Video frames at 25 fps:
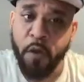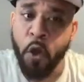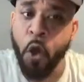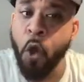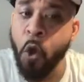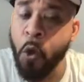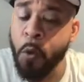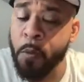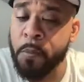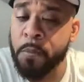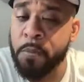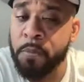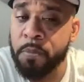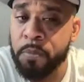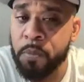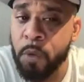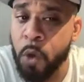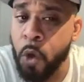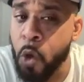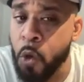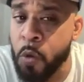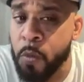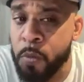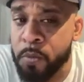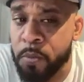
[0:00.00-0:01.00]
Boom. OG
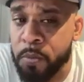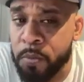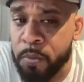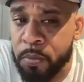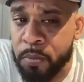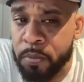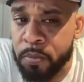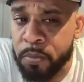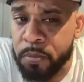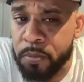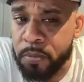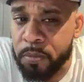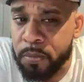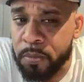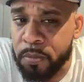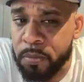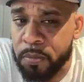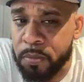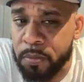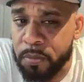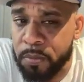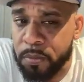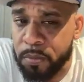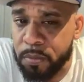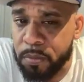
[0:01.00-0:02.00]
boom. Cup is
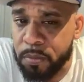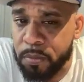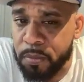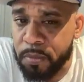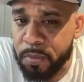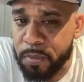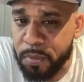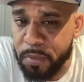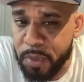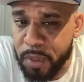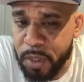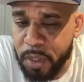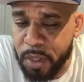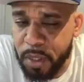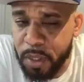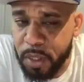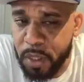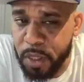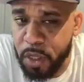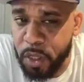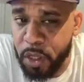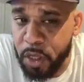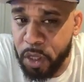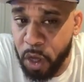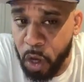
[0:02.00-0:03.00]
going down. You know what I'm
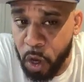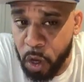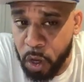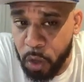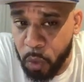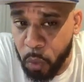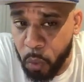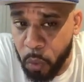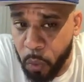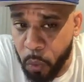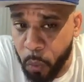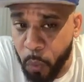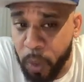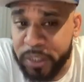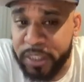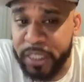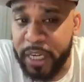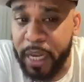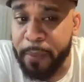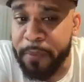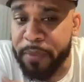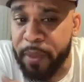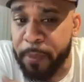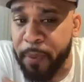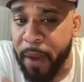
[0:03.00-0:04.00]
talking about? H
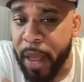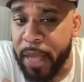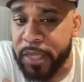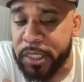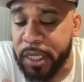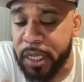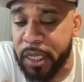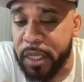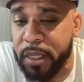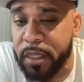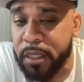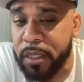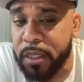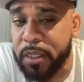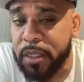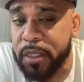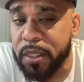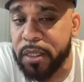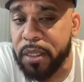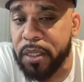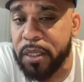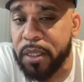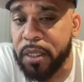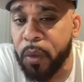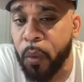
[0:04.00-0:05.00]
time,
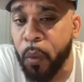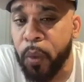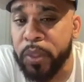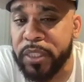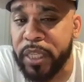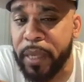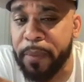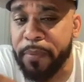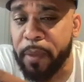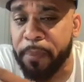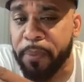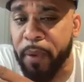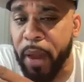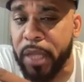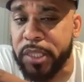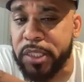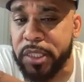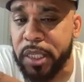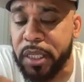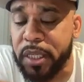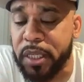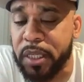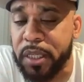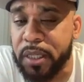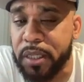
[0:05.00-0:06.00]
What's the name of the
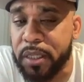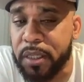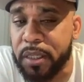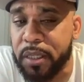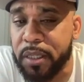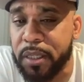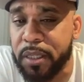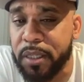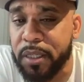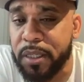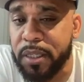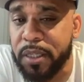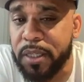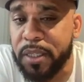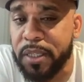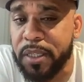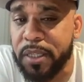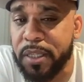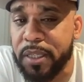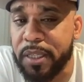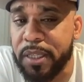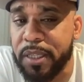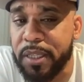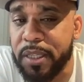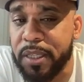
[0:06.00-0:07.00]
project? Hmm?
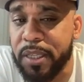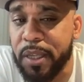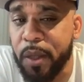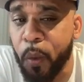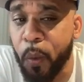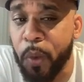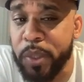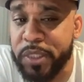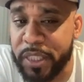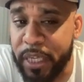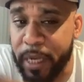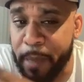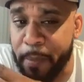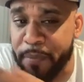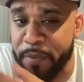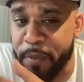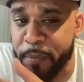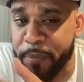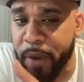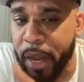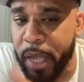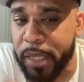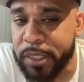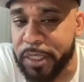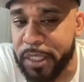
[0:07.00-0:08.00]
What's the name of the
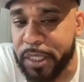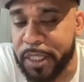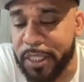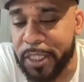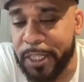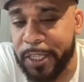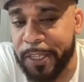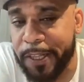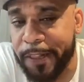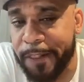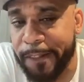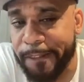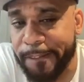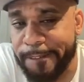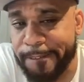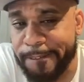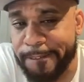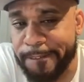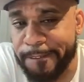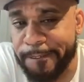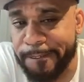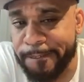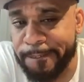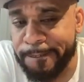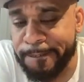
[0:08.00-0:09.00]
project?
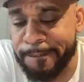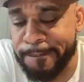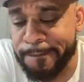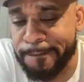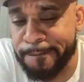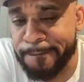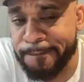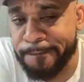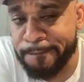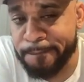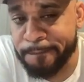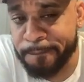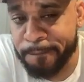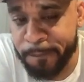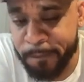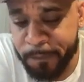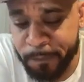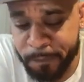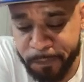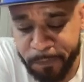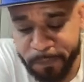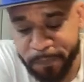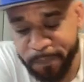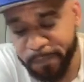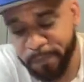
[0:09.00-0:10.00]
Uh, OG
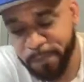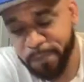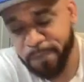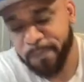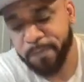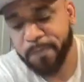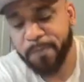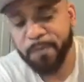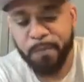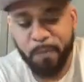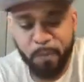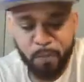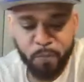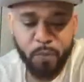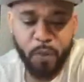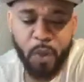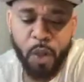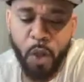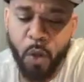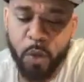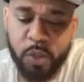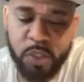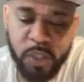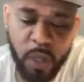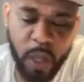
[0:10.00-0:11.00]
Cup.
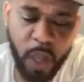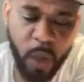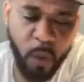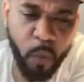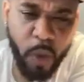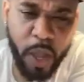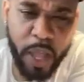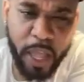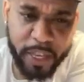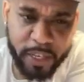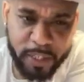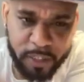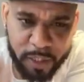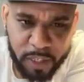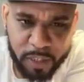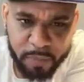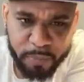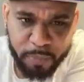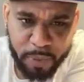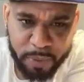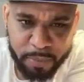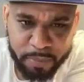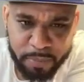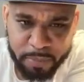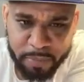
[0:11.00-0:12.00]
OG, and what
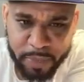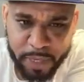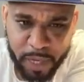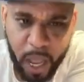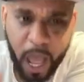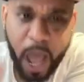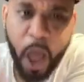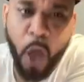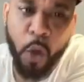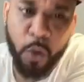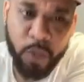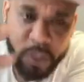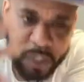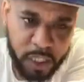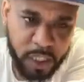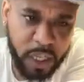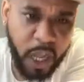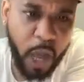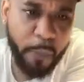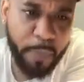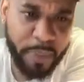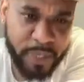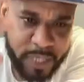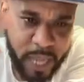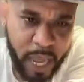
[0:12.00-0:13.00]
the, our OG
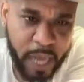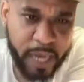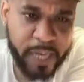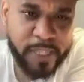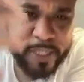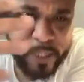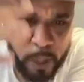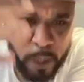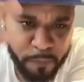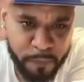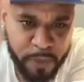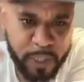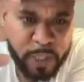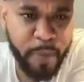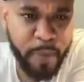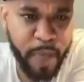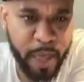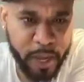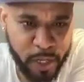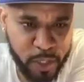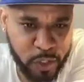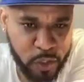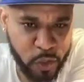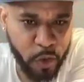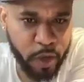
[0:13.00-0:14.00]
Cup the, is kind the, of
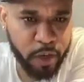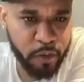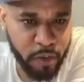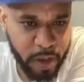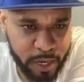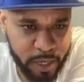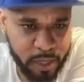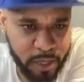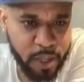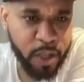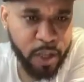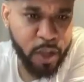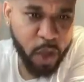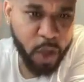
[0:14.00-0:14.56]
self-explanatory, right?